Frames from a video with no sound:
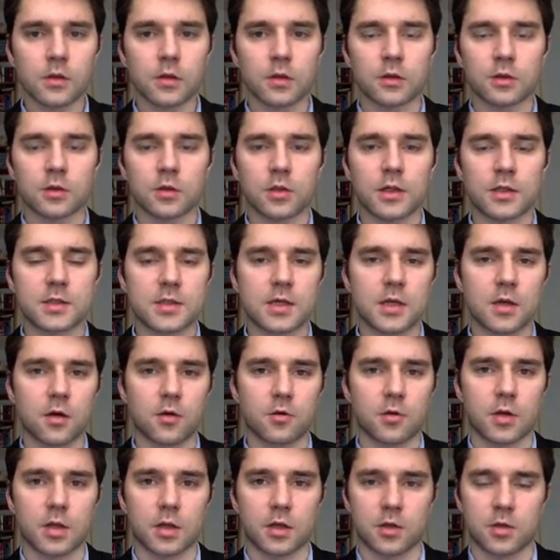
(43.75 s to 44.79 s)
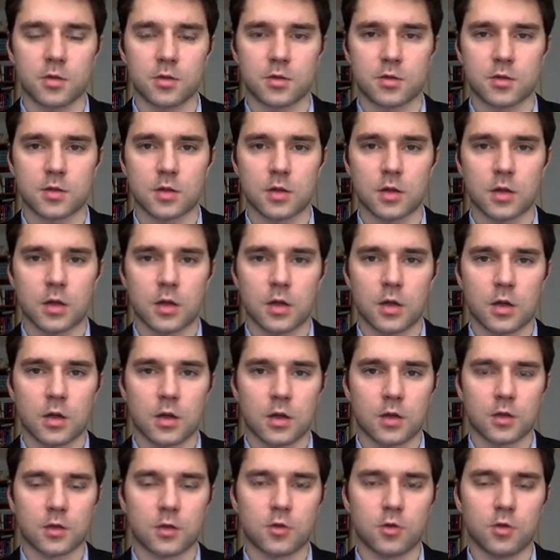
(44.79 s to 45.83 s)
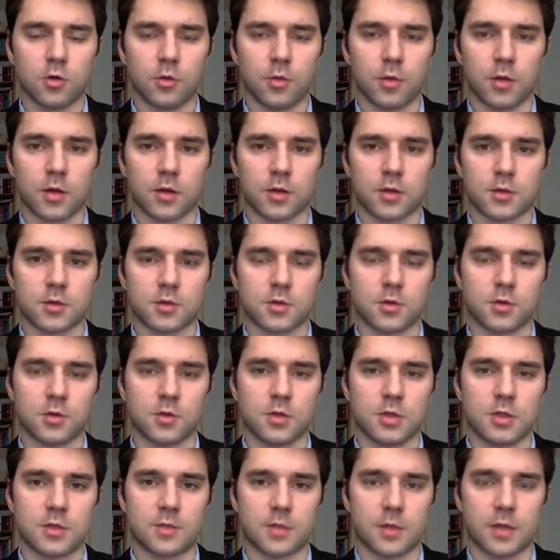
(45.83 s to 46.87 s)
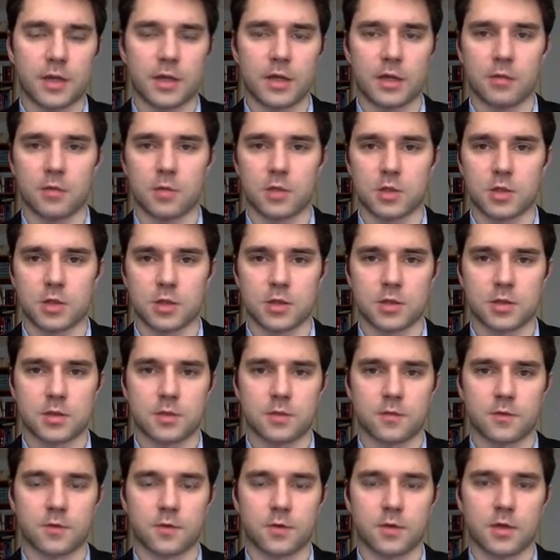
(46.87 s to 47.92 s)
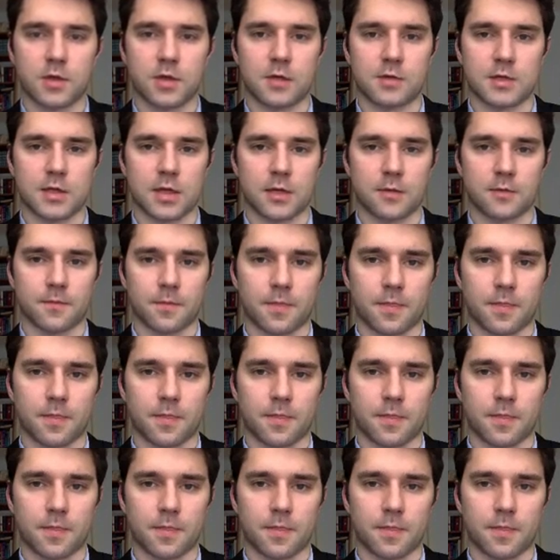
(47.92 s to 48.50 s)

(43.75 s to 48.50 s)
So let's see how we can use the toolbox to display images for the game scene.